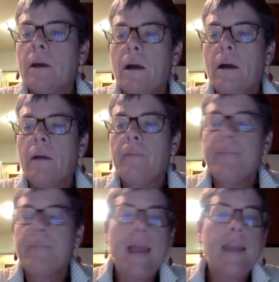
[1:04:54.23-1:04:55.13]

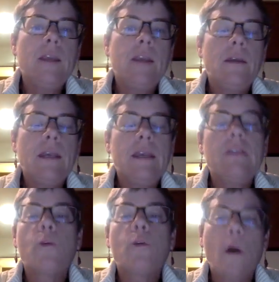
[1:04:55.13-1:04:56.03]

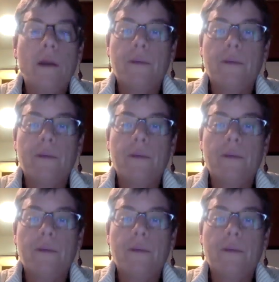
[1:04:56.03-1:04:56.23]
Either one of